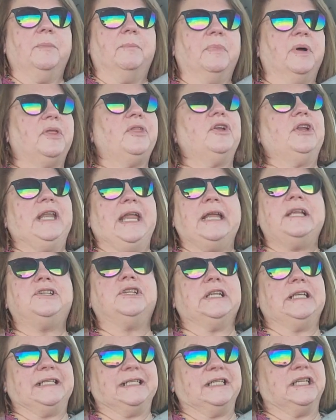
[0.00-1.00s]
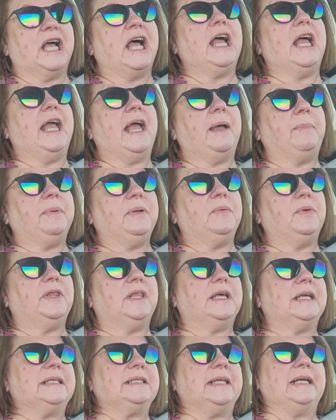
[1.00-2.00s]
Mother Nature is not happy with
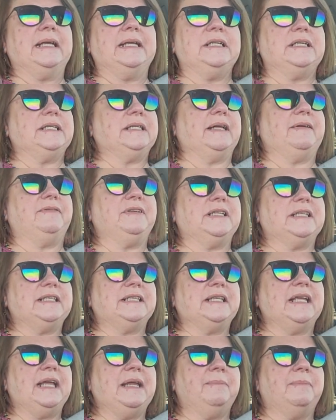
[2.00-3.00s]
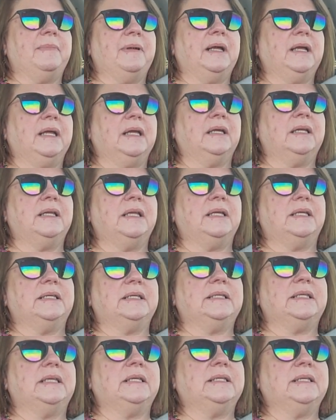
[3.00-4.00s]
us. I just have to say, my
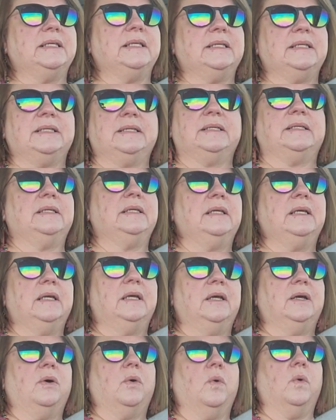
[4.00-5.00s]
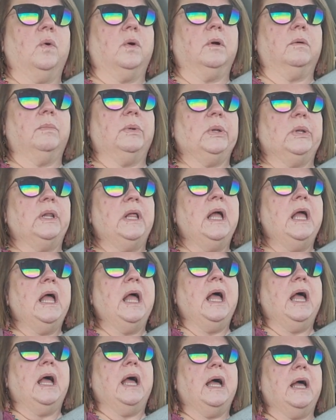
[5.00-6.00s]
goodness, this is horrible.
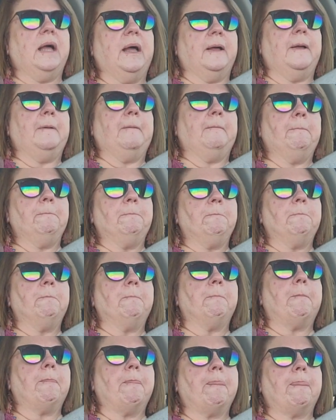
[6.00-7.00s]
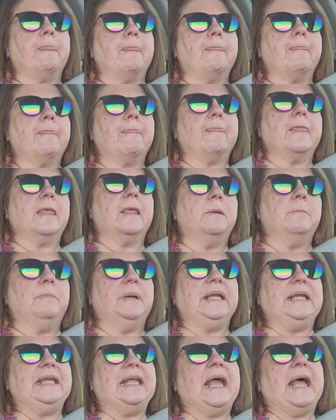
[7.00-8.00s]
Um,
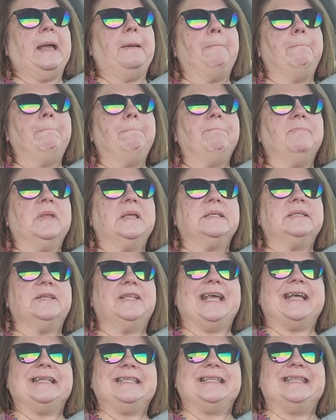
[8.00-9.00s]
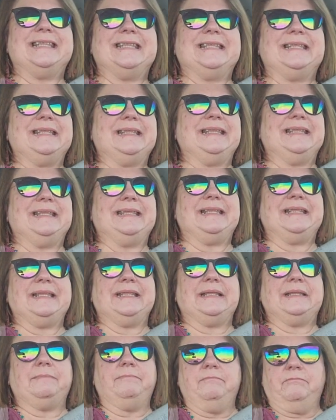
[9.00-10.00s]
but yeah, so that's
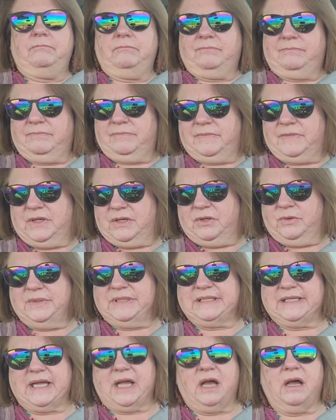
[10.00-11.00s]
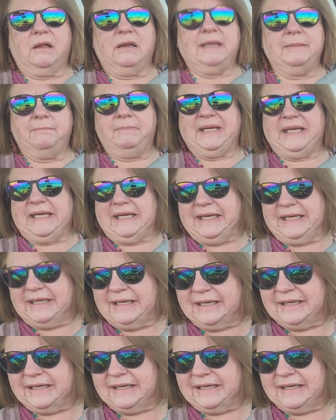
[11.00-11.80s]
who is calling me.